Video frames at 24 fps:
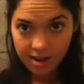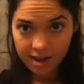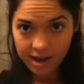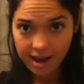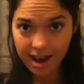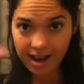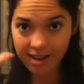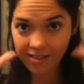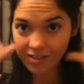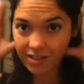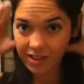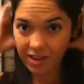
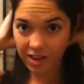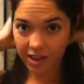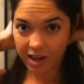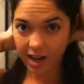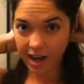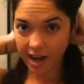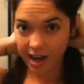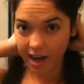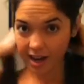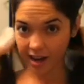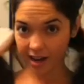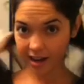half of your
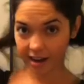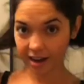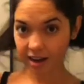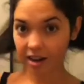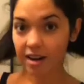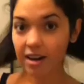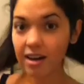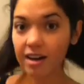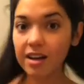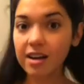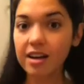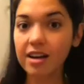
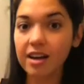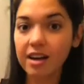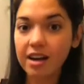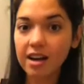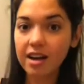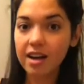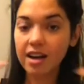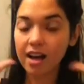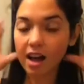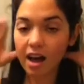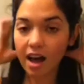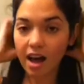hair,
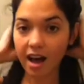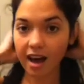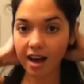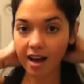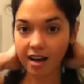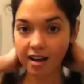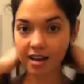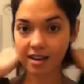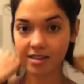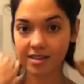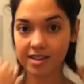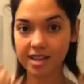
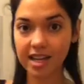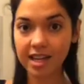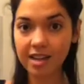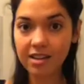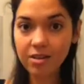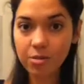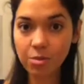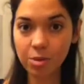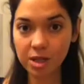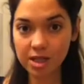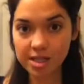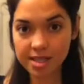and
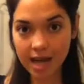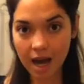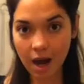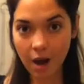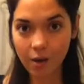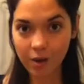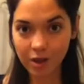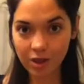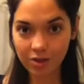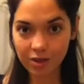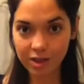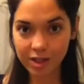either put a
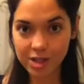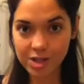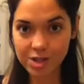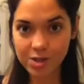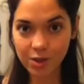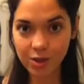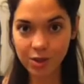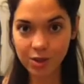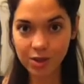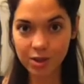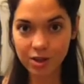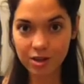towel over your
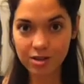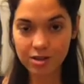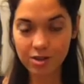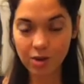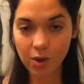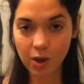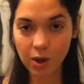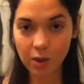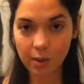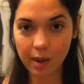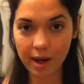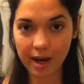shoulders
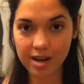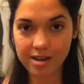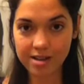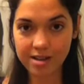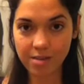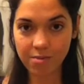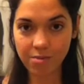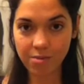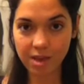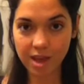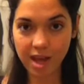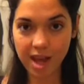or wear
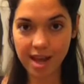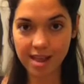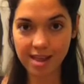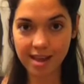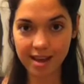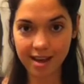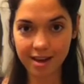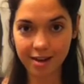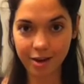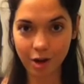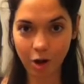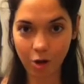something
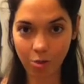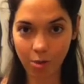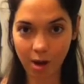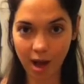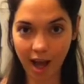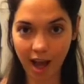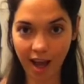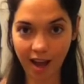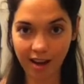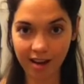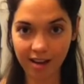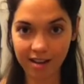that you don't
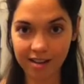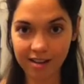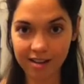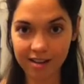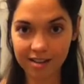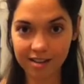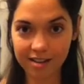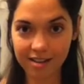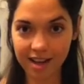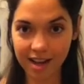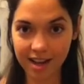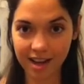mind
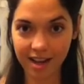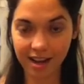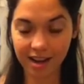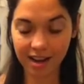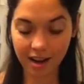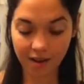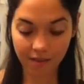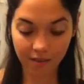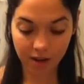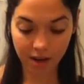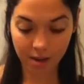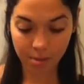getting
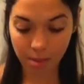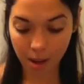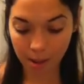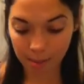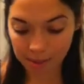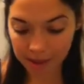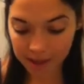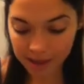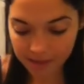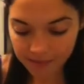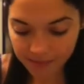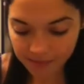covered in
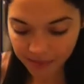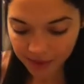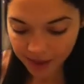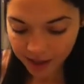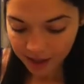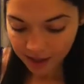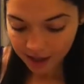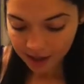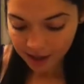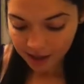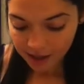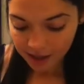pumpkin.
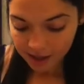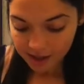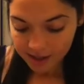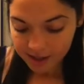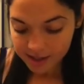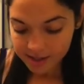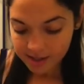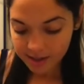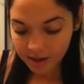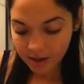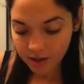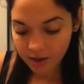
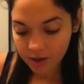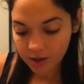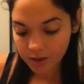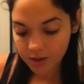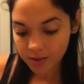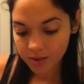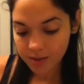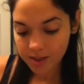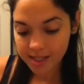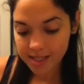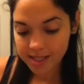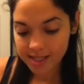So
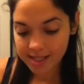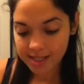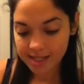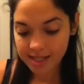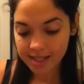we're just